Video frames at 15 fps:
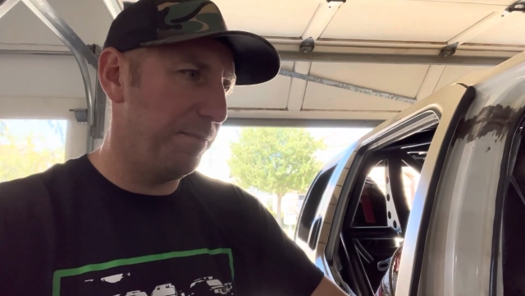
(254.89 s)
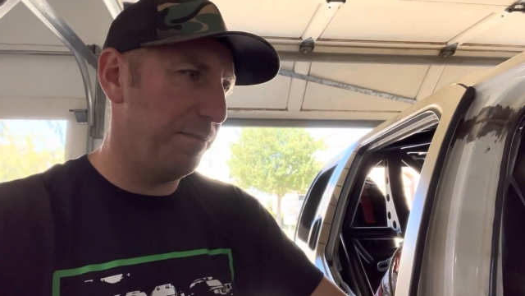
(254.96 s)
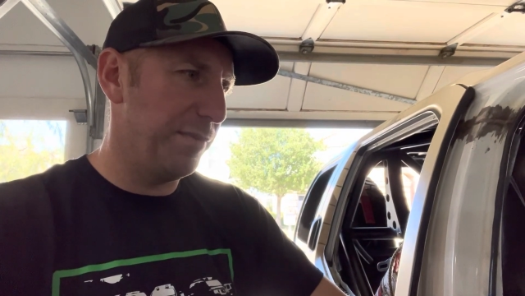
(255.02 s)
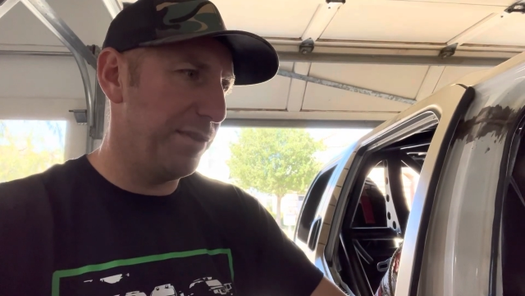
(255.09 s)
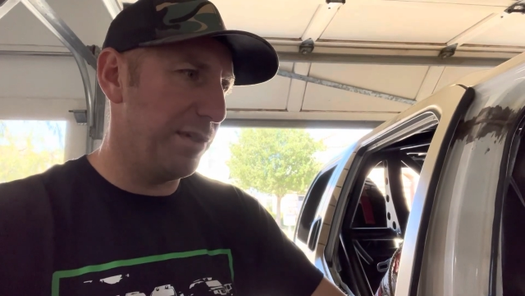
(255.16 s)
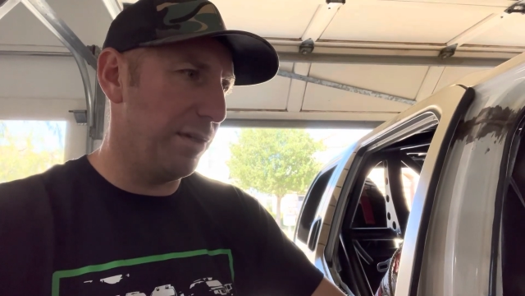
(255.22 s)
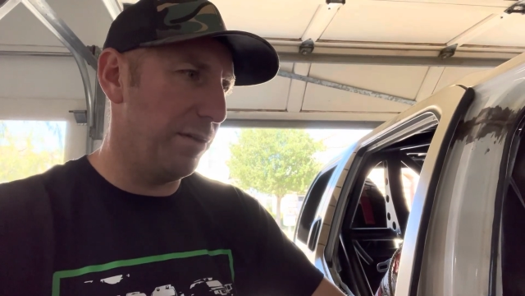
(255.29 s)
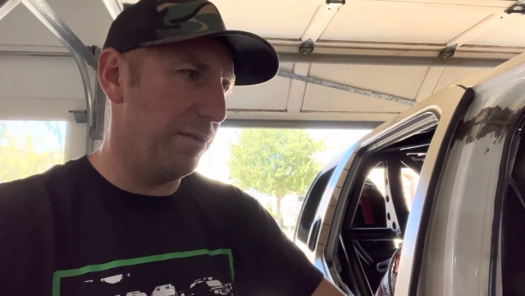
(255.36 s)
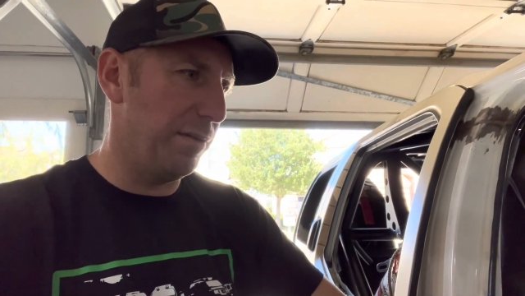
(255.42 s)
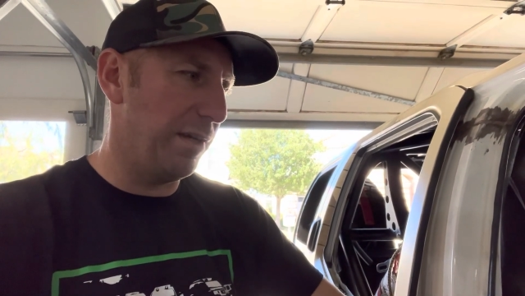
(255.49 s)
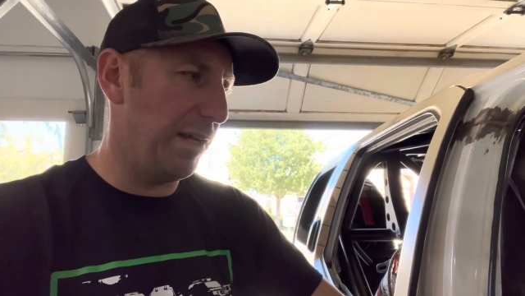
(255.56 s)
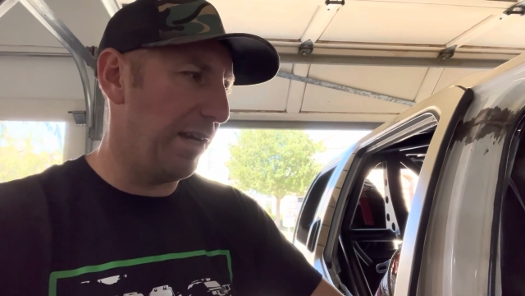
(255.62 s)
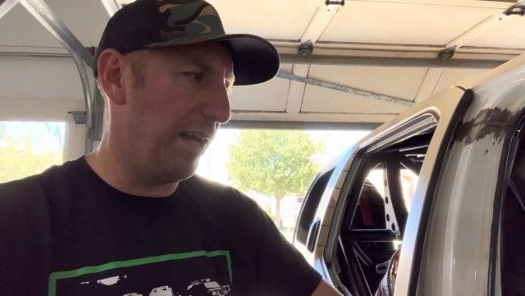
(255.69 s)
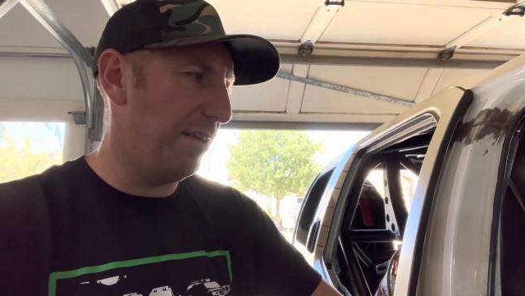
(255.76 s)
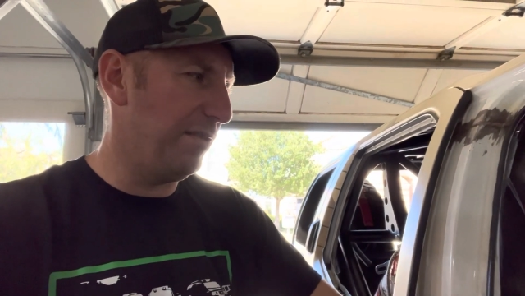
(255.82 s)
So
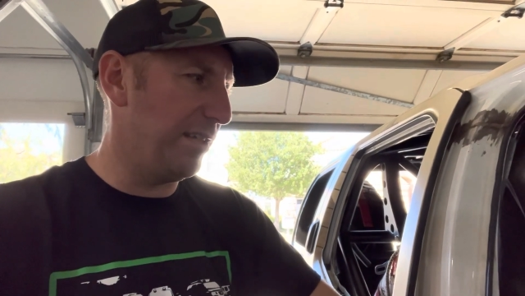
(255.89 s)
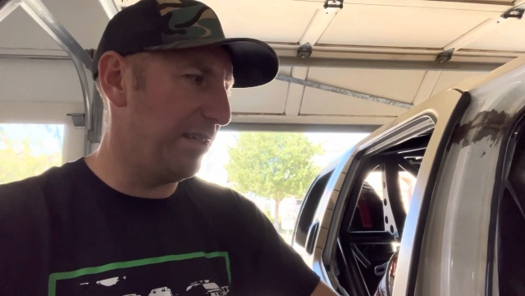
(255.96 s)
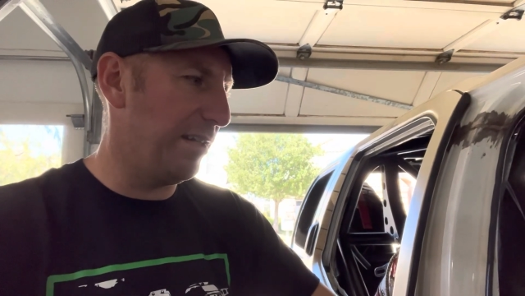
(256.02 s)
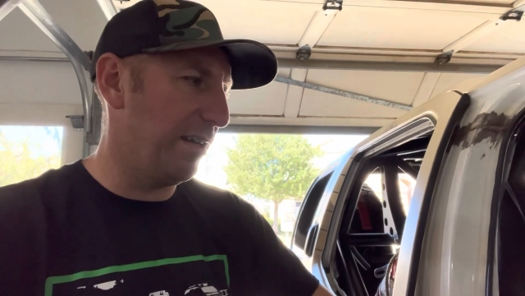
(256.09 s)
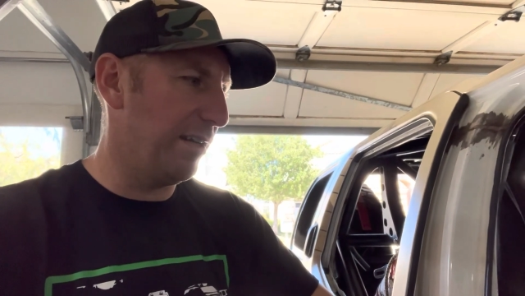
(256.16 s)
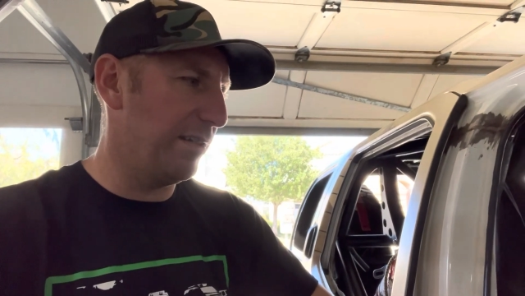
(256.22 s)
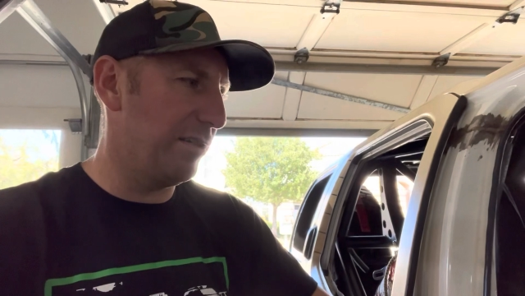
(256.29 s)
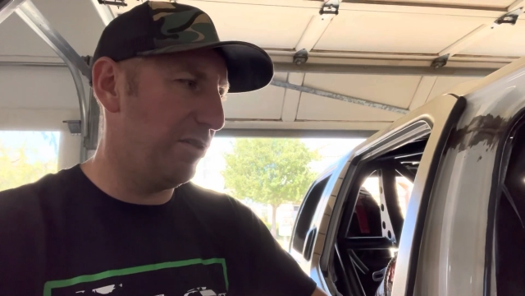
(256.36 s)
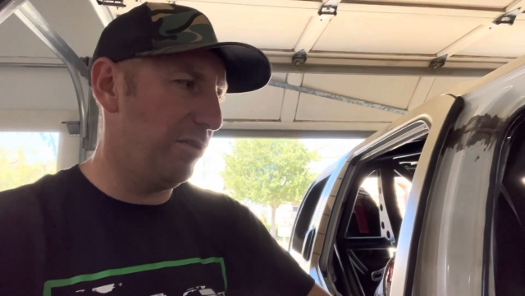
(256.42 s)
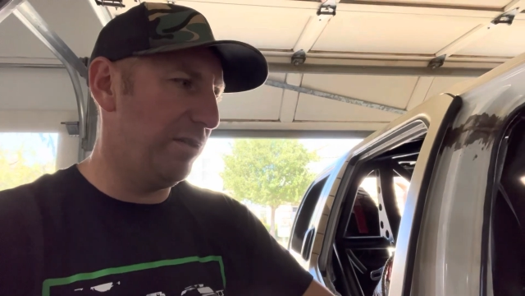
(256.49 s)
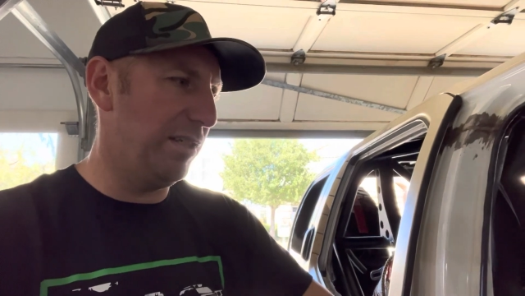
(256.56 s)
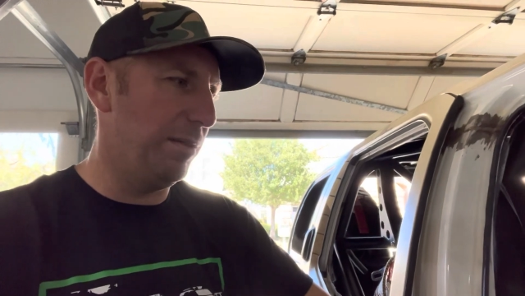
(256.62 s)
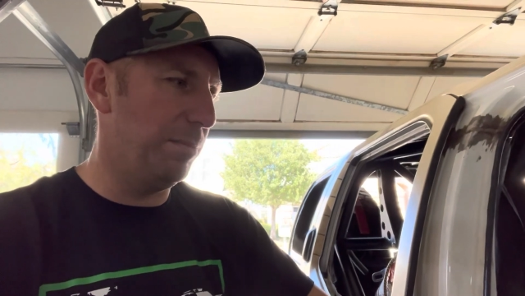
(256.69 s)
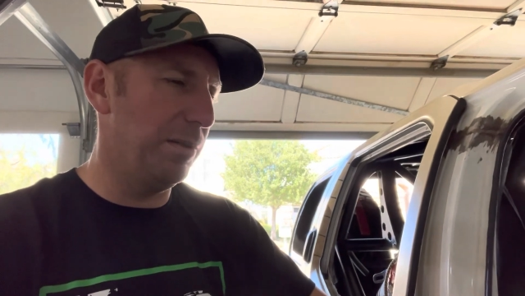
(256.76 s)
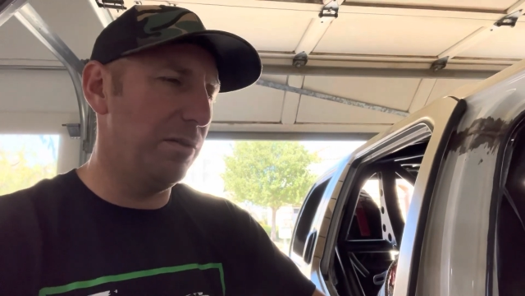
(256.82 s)
I haven't dug too
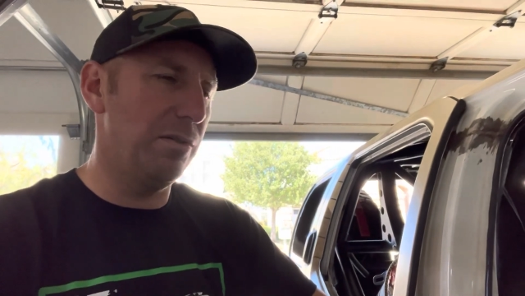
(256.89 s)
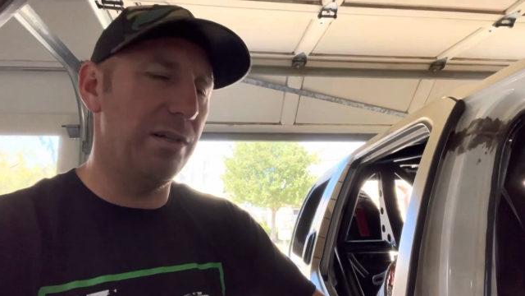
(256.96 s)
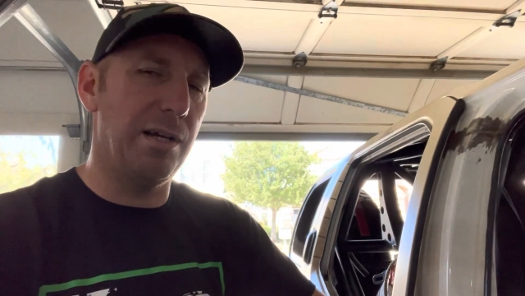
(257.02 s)
deep into it.